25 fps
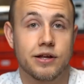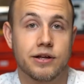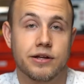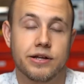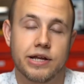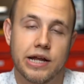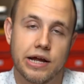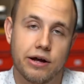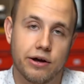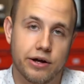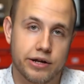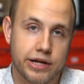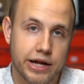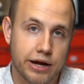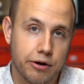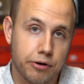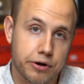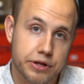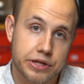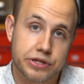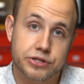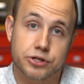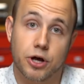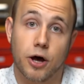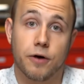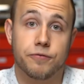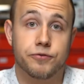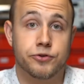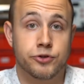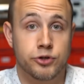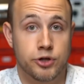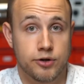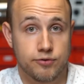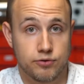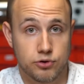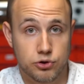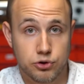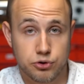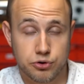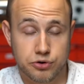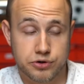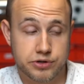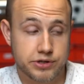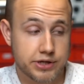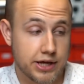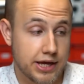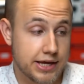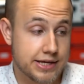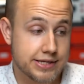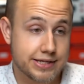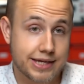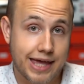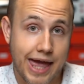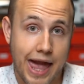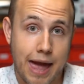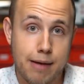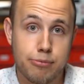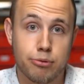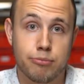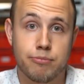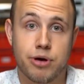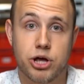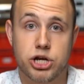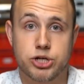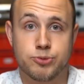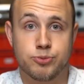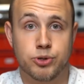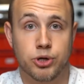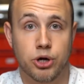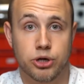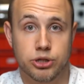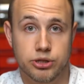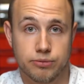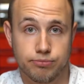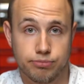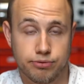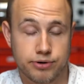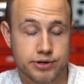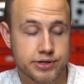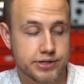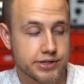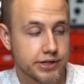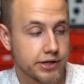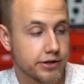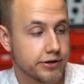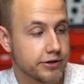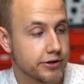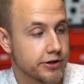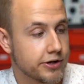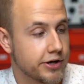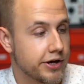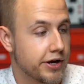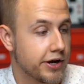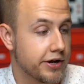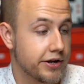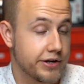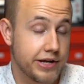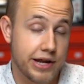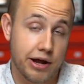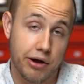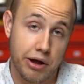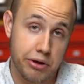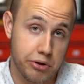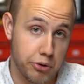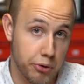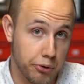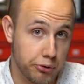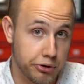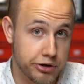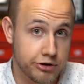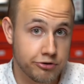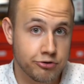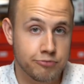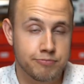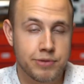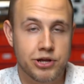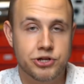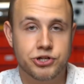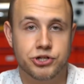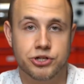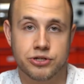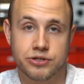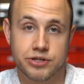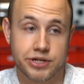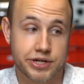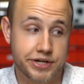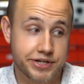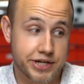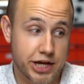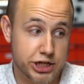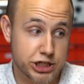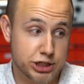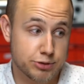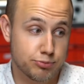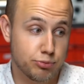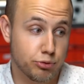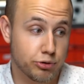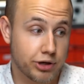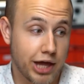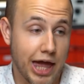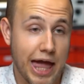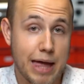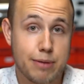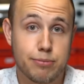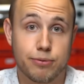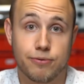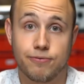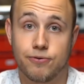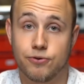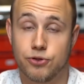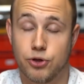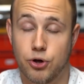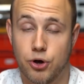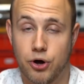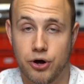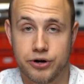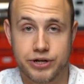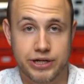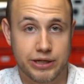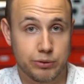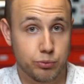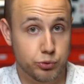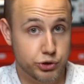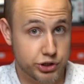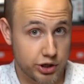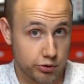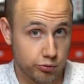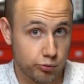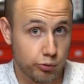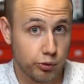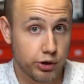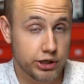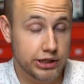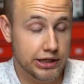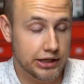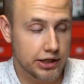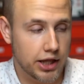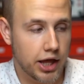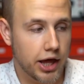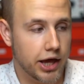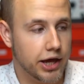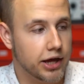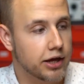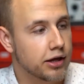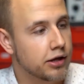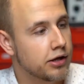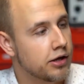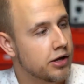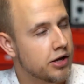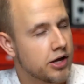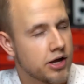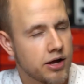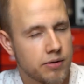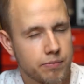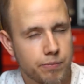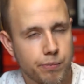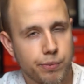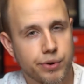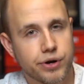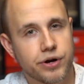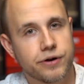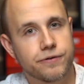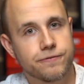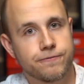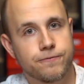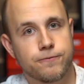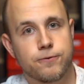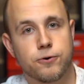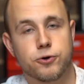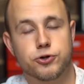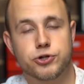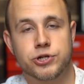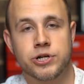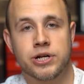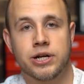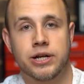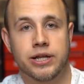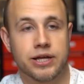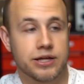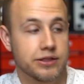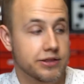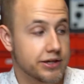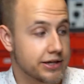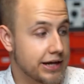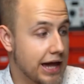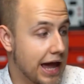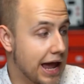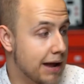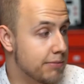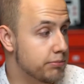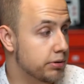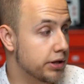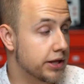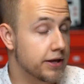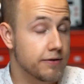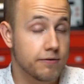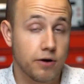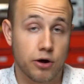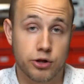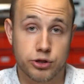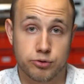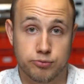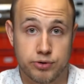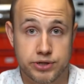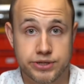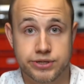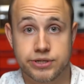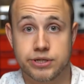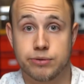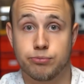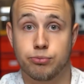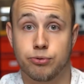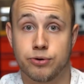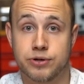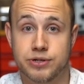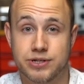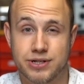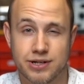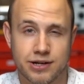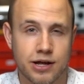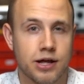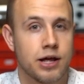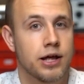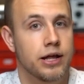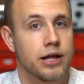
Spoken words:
Now, an area that's often overlooked is cable management on the printer. Now, I already mentioned the detachable cable for the hot end, which I really like, but unfortunately the cabling on the rest of the printer